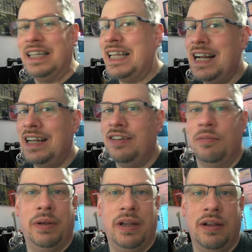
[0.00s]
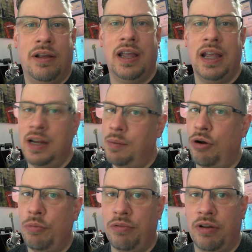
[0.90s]
likely to be
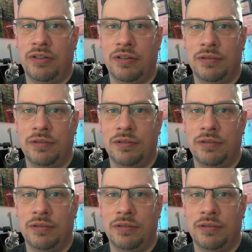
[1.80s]
inappropriate.